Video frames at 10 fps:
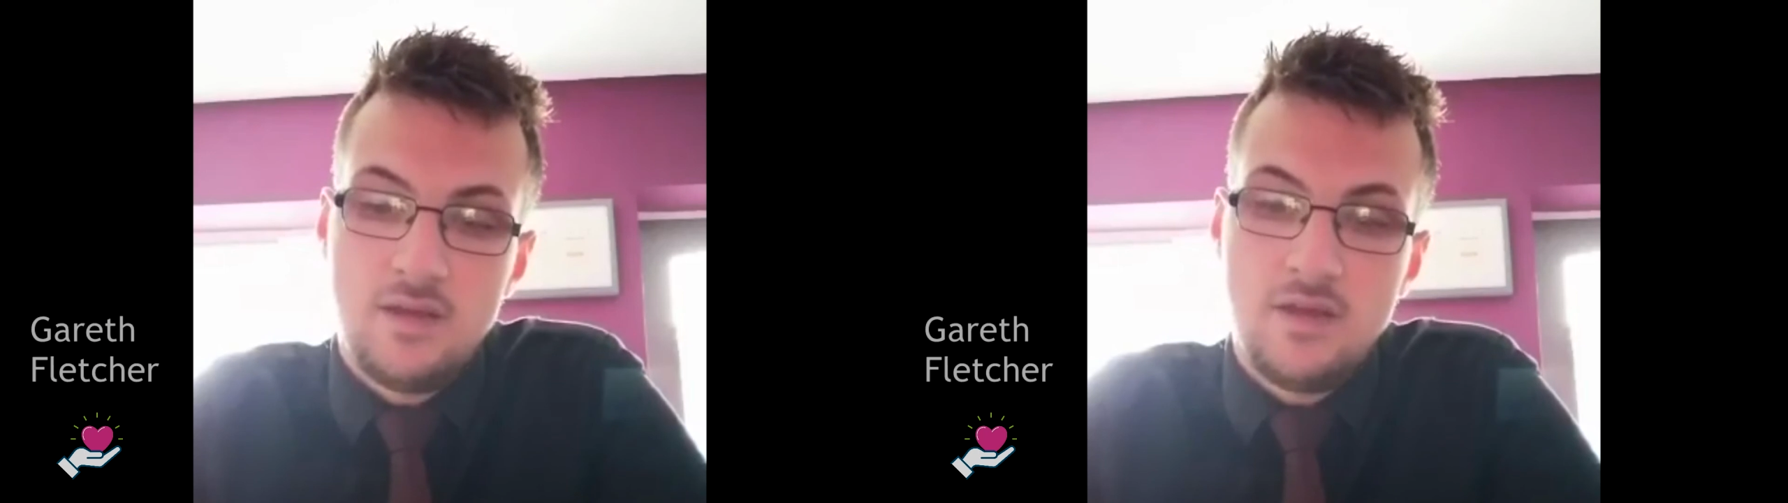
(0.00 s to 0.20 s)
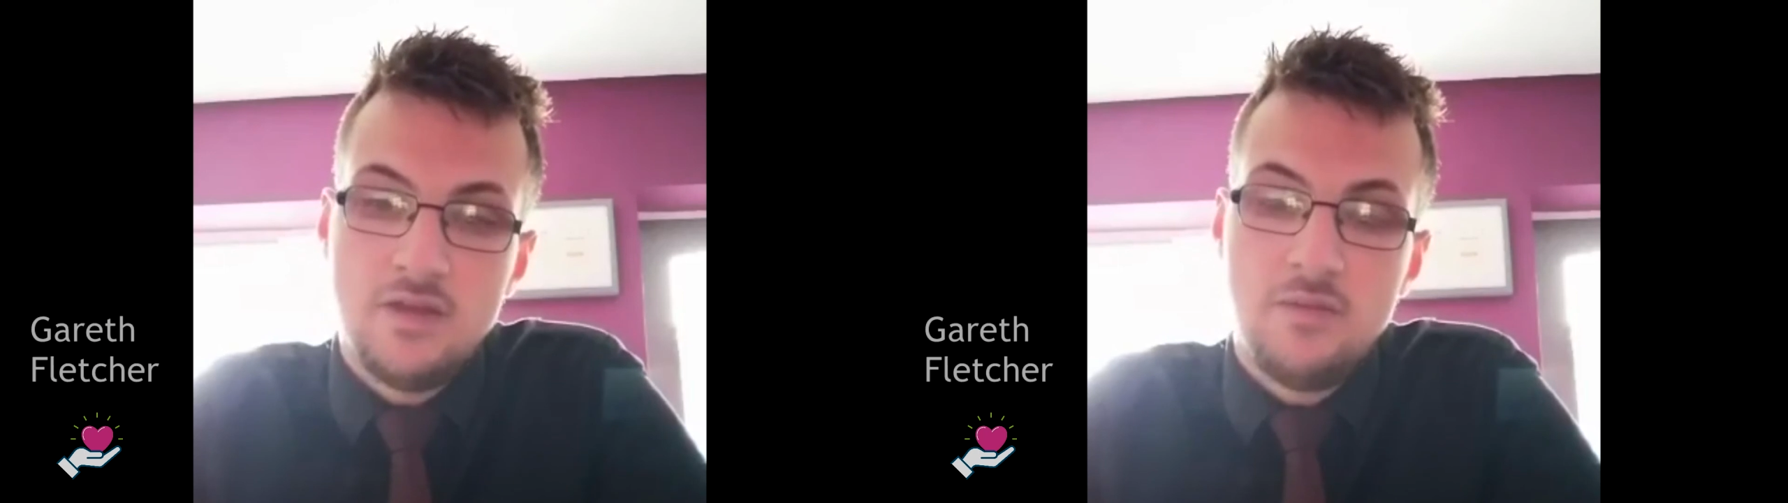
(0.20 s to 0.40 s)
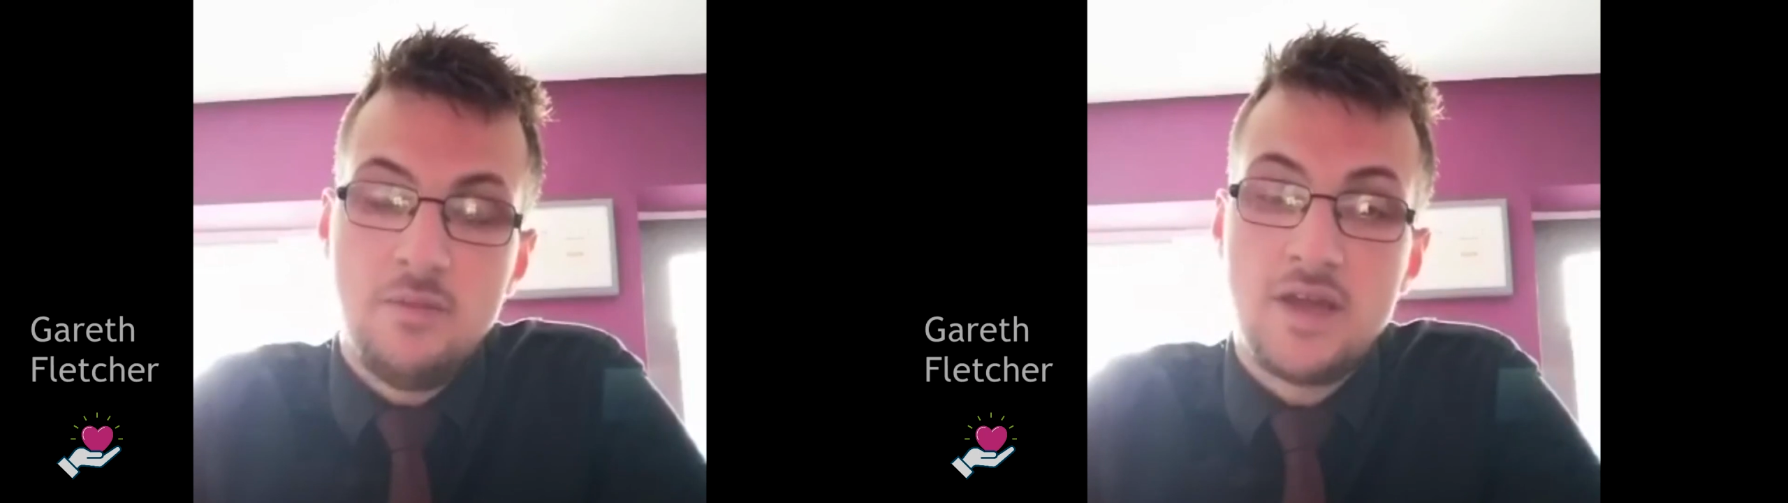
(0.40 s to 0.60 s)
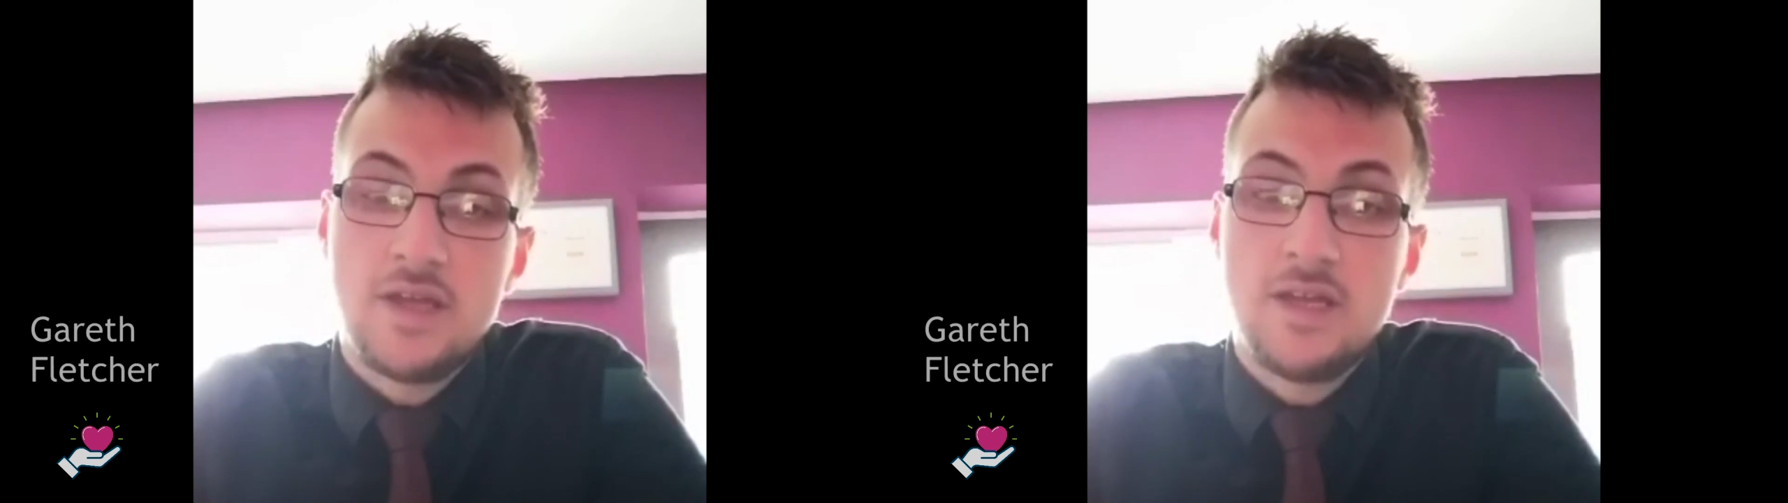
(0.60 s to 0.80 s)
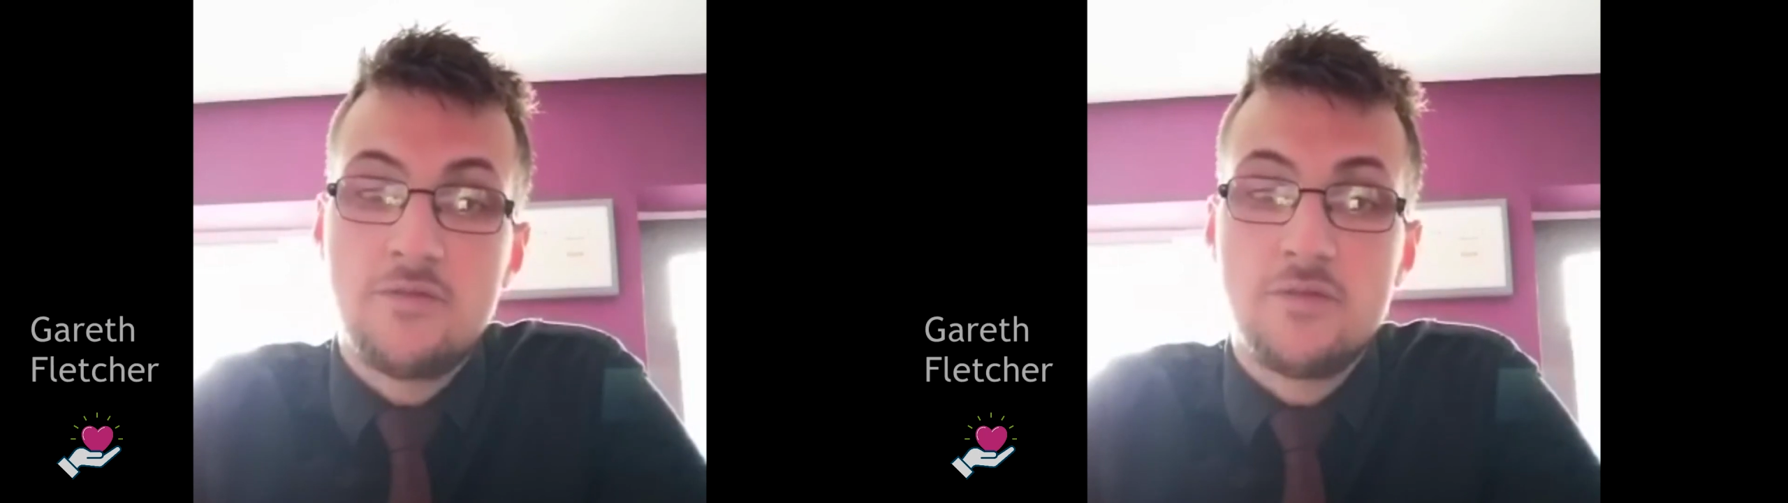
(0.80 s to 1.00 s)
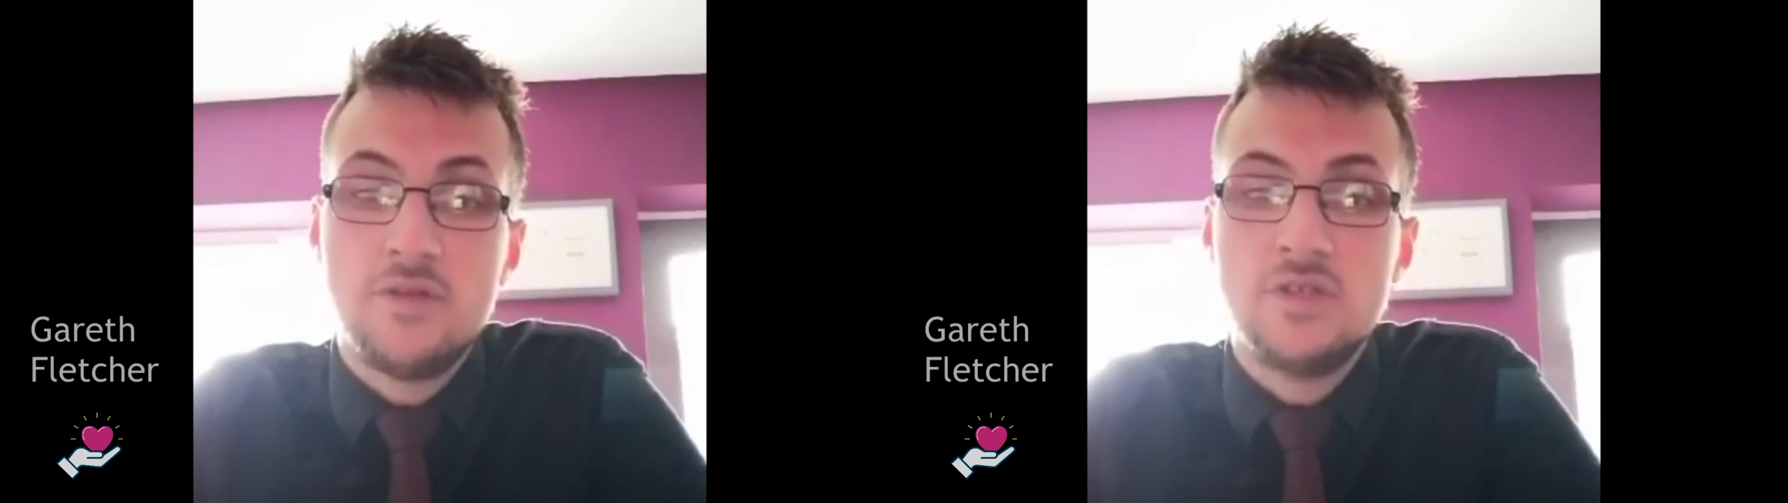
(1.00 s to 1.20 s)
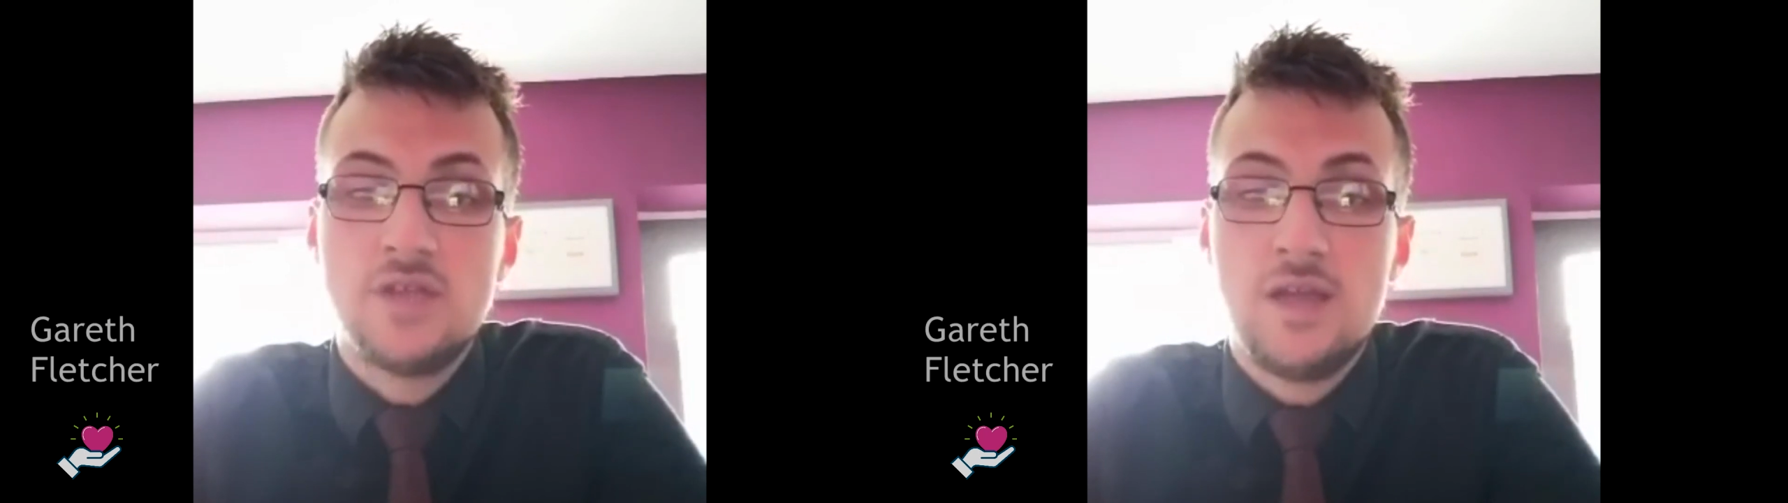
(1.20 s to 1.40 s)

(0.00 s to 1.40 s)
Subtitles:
make a difference